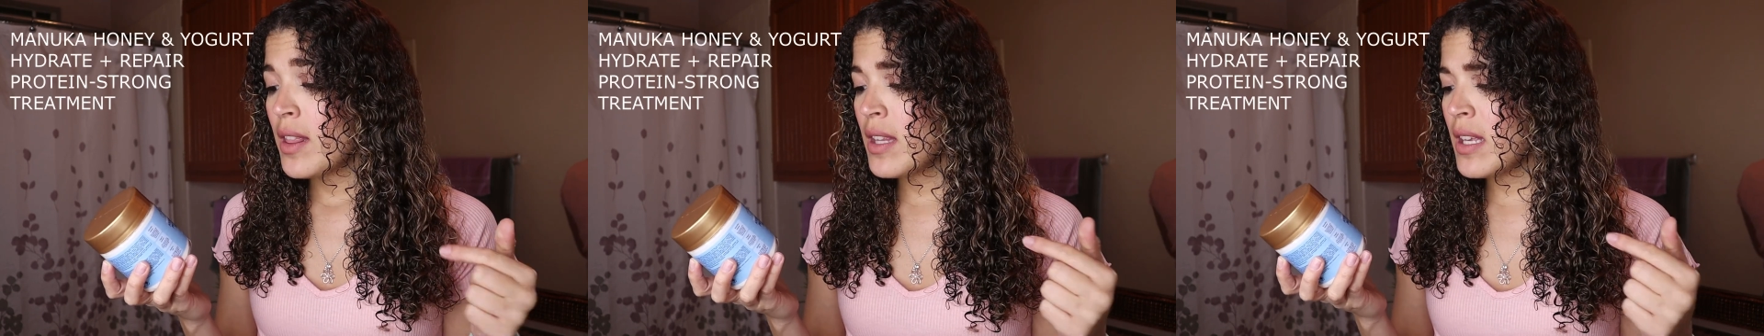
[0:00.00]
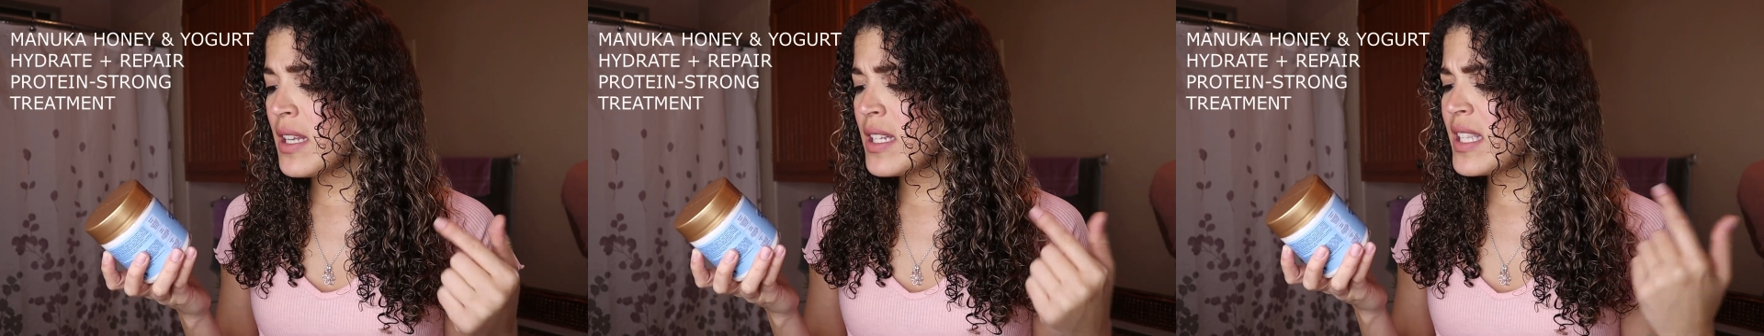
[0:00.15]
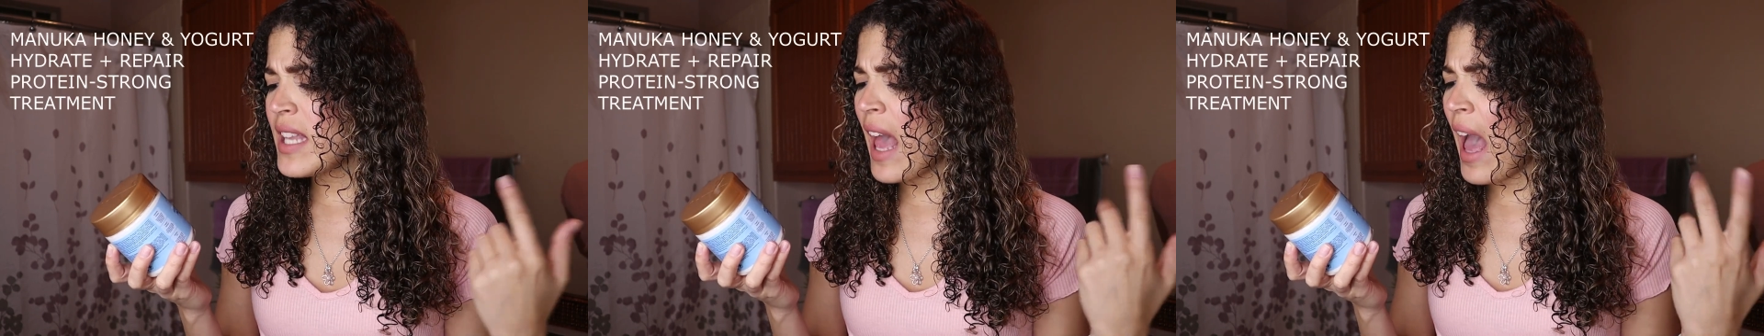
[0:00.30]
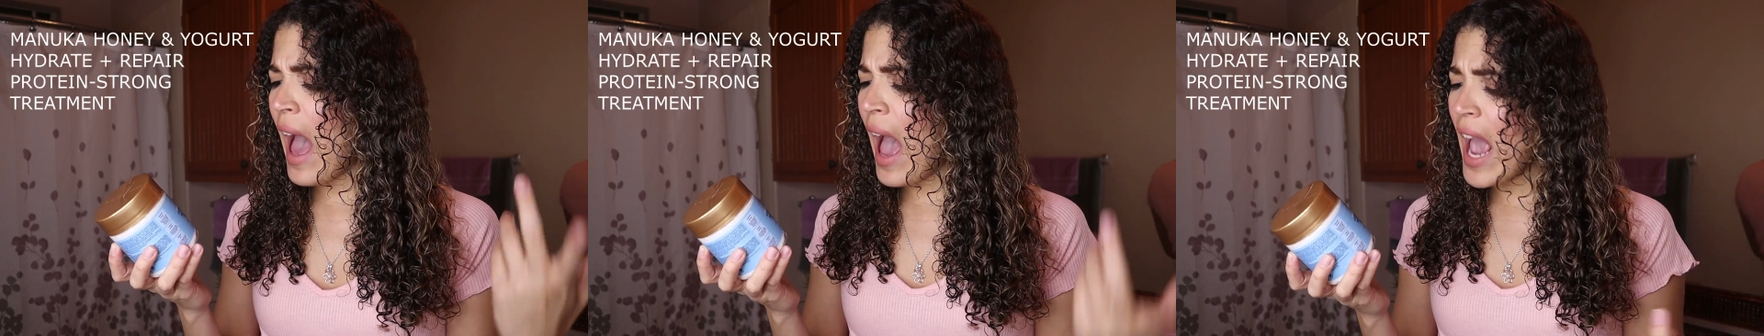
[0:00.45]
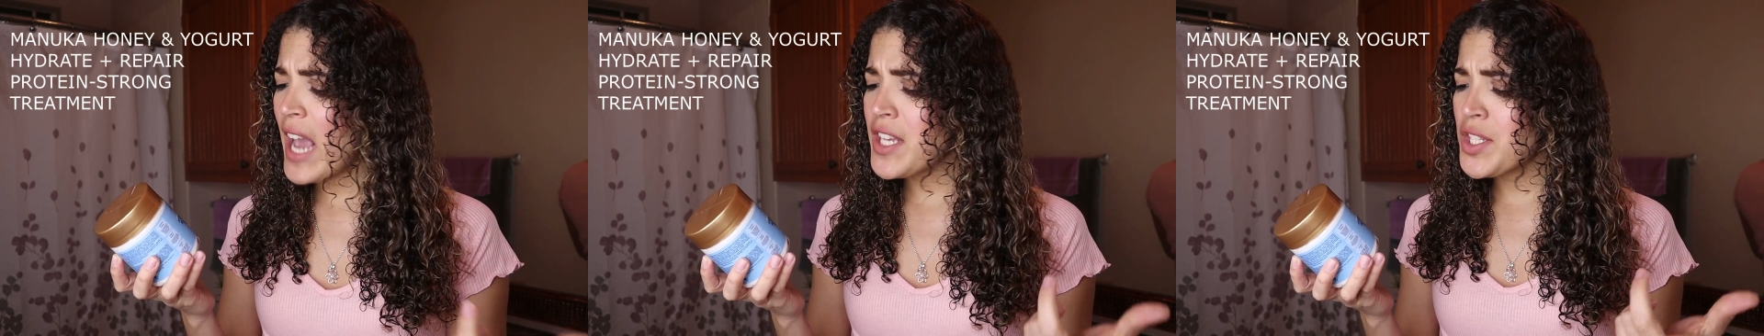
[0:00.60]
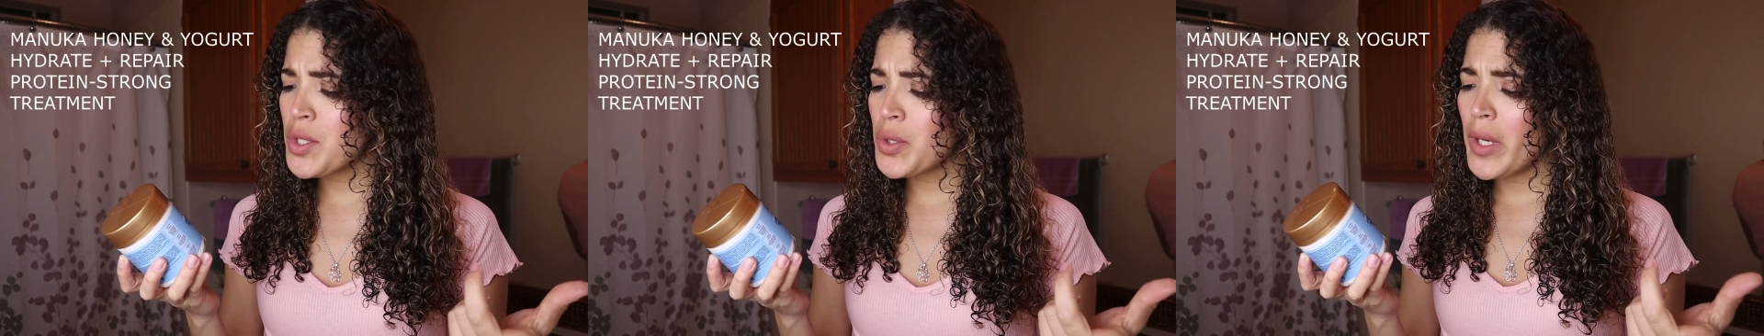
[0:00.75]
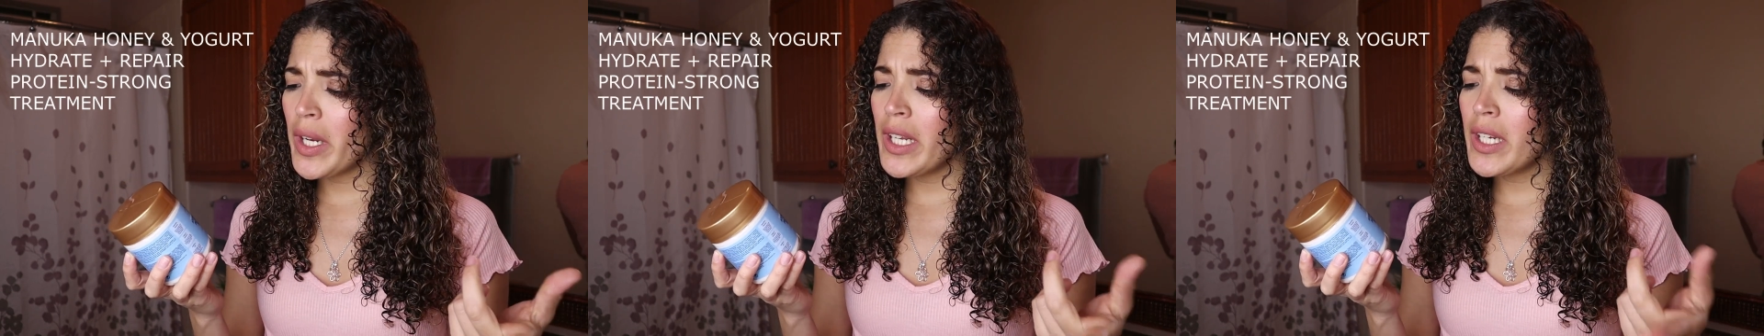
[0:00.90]
this
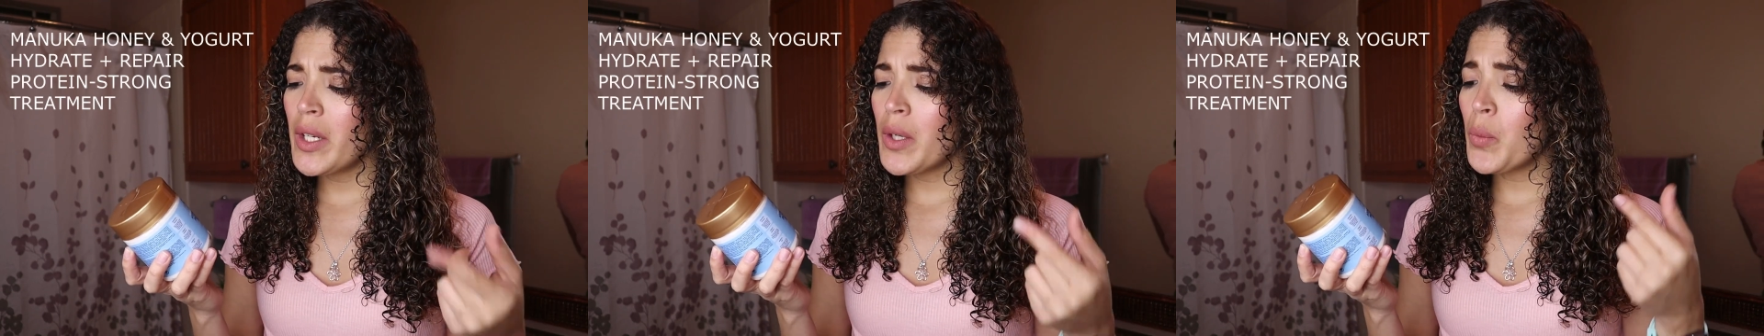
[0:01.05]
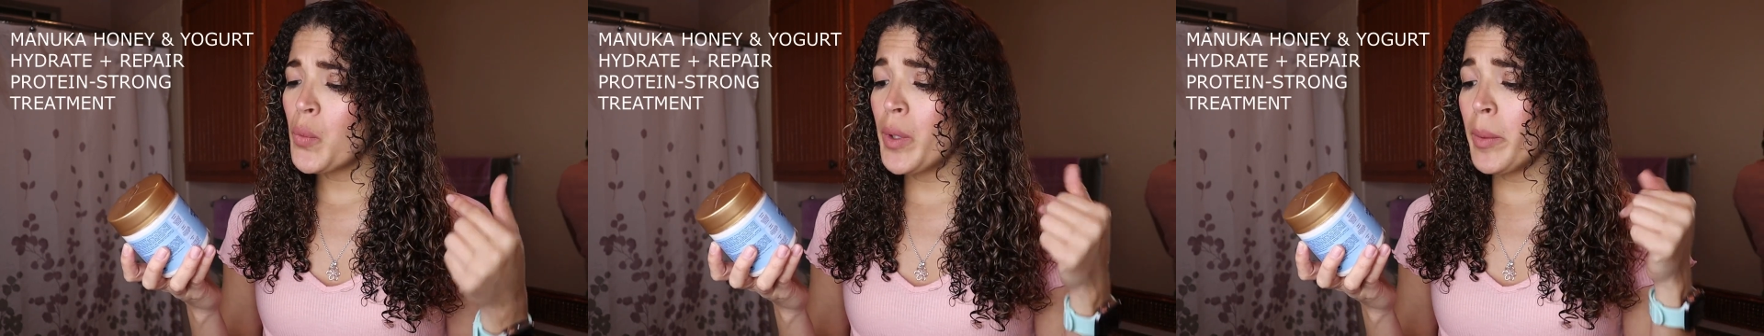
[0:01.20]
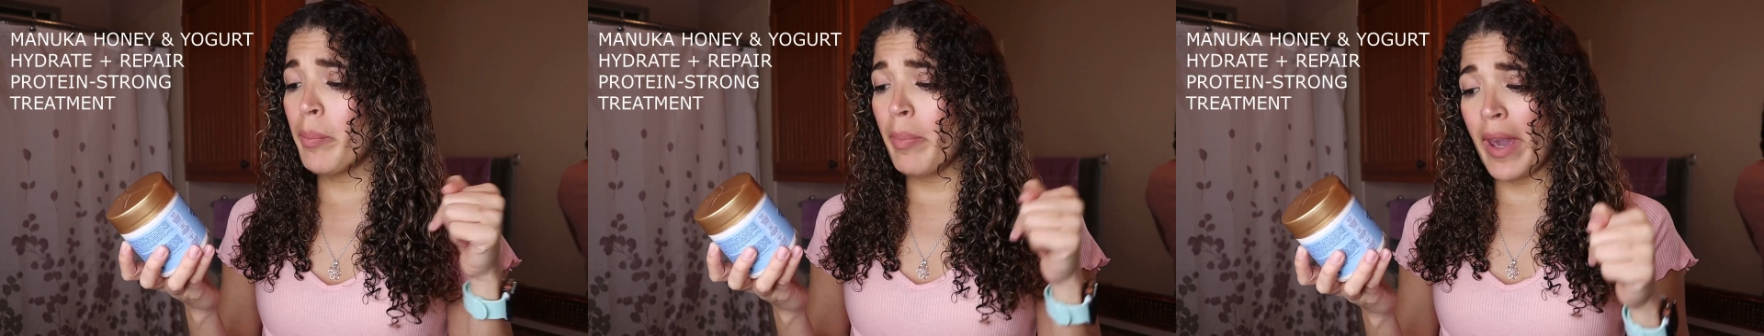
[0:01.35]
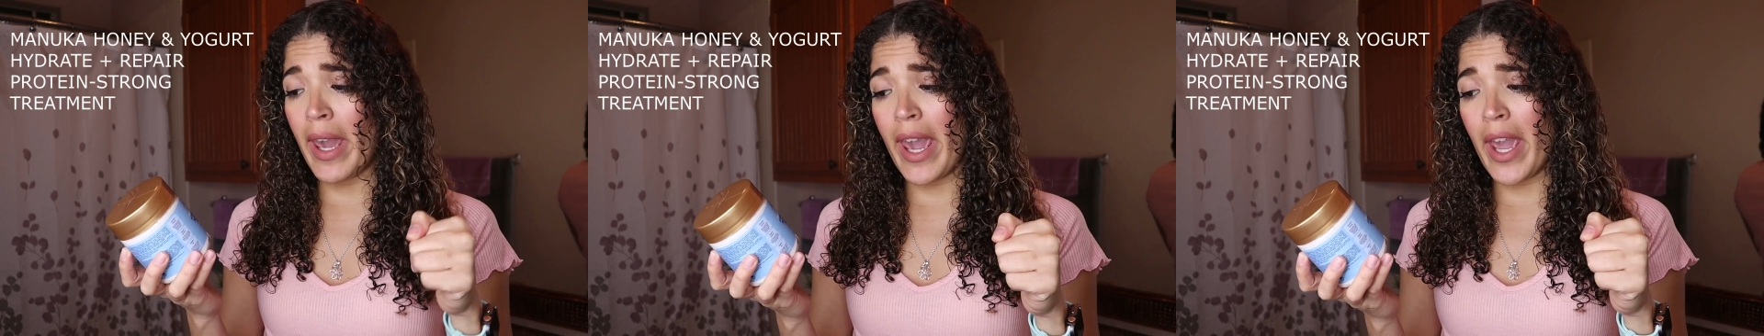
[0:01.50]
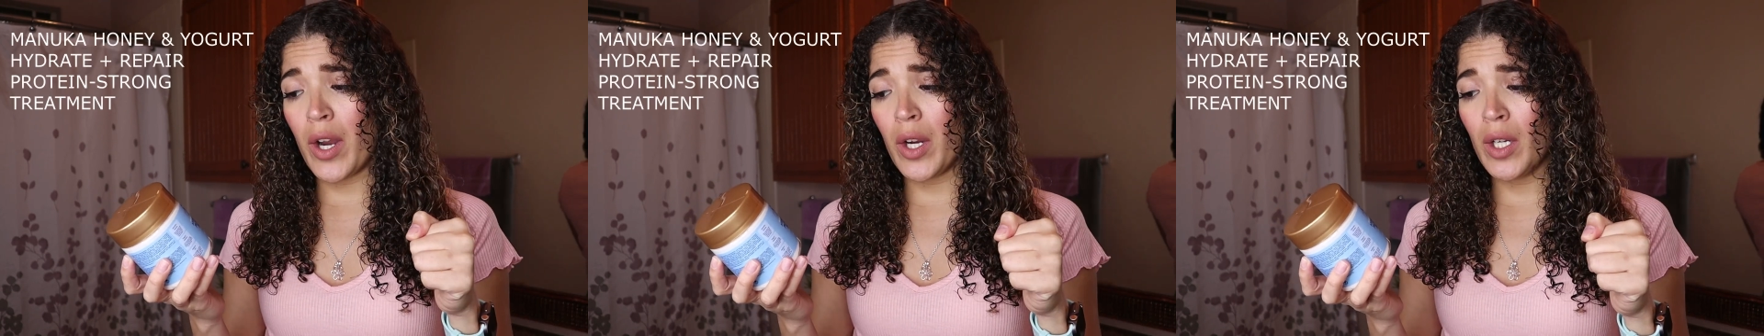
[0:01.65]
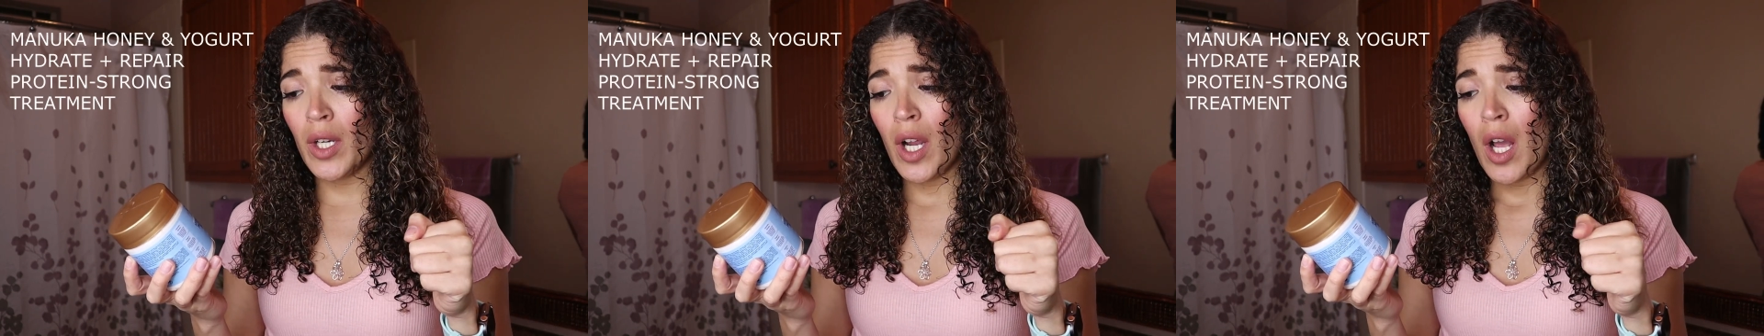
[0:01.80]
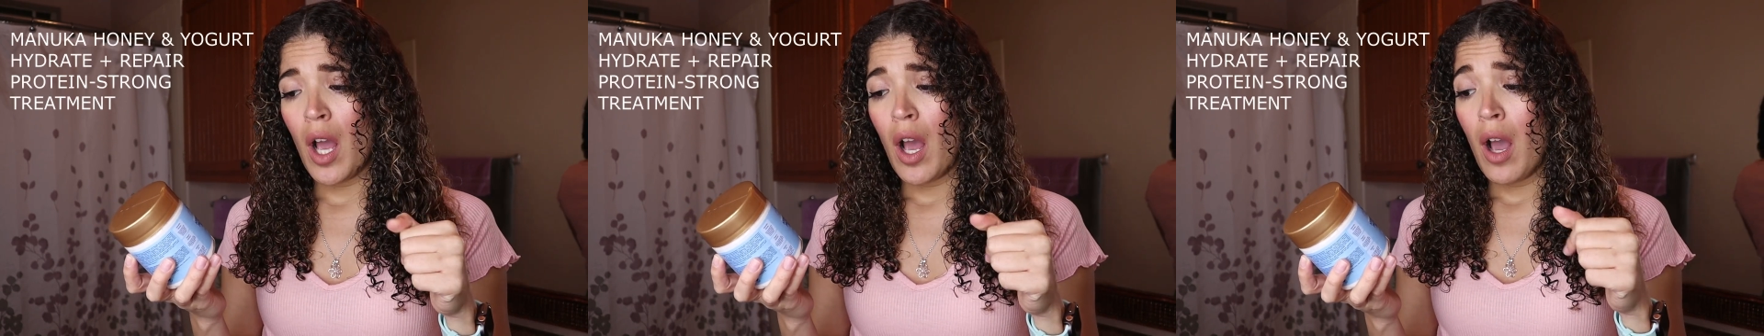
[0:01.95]
Hydrate
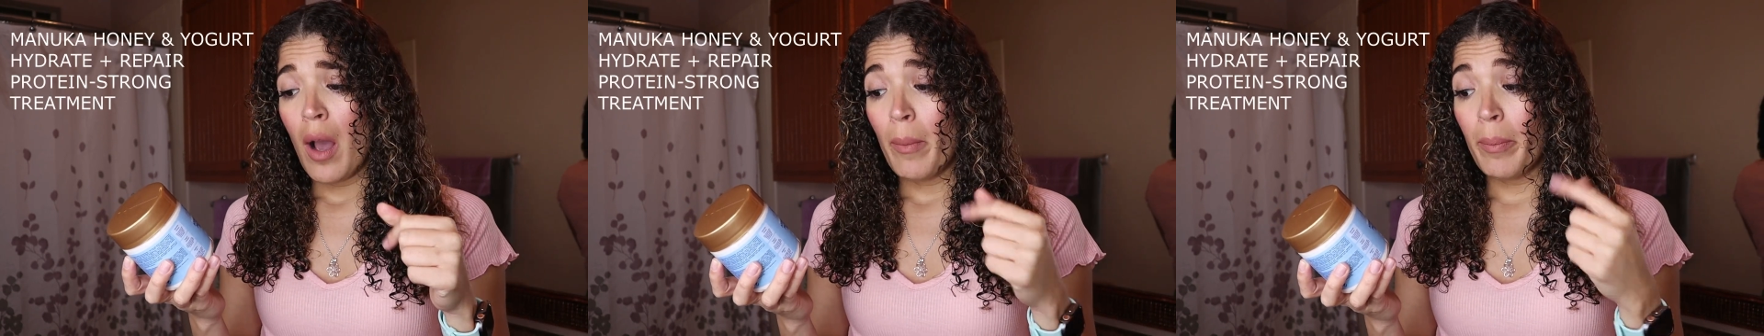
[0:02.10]
Repair